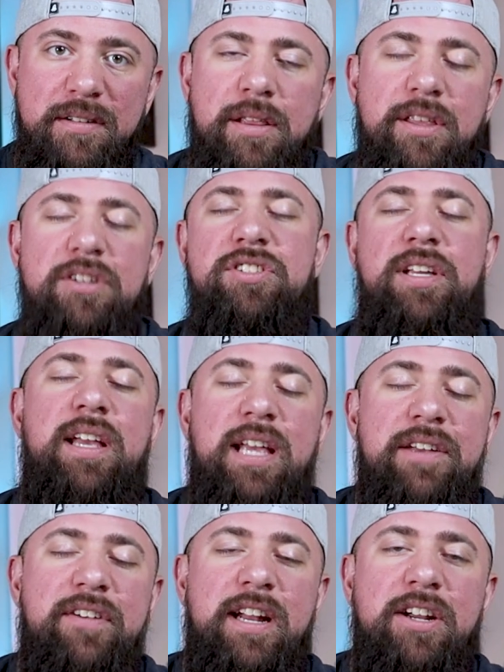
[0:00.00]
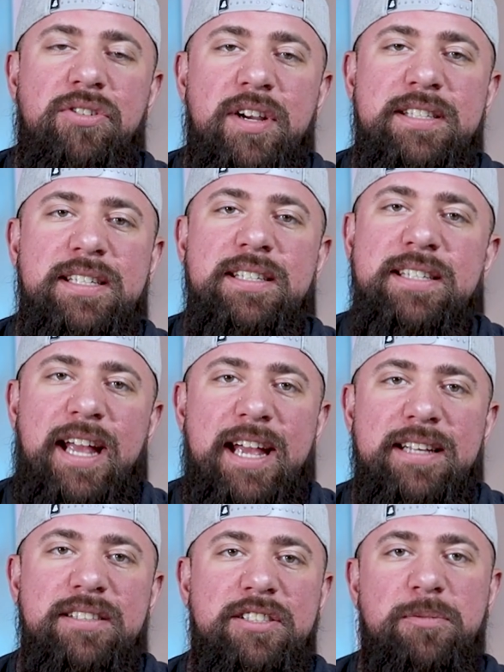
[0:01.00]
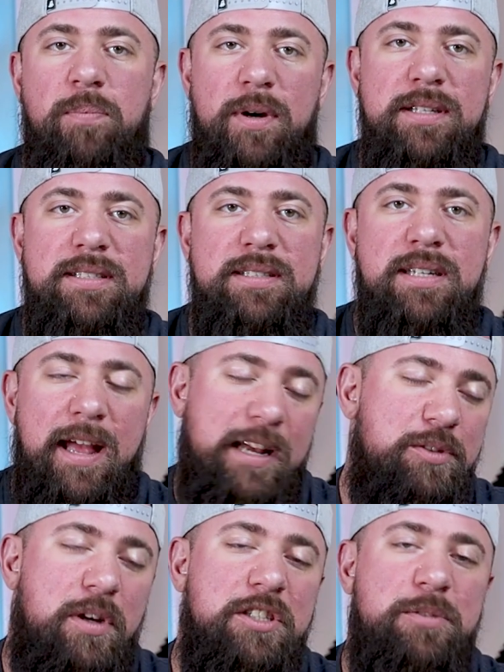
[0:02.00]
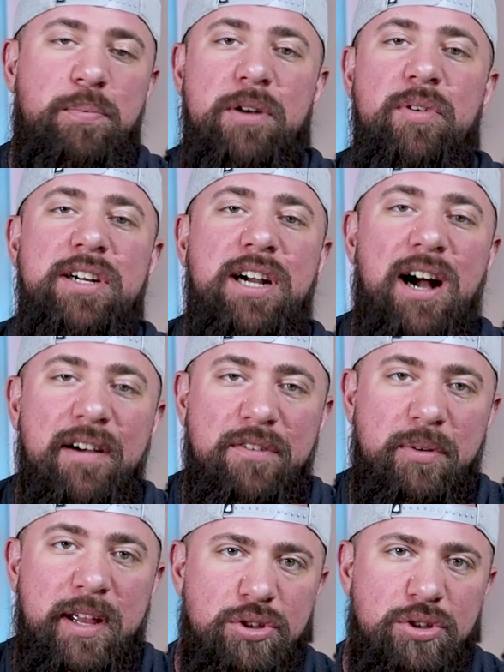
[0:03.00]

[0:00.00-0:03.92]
There's even increases in sprints and as well as sprint recovery.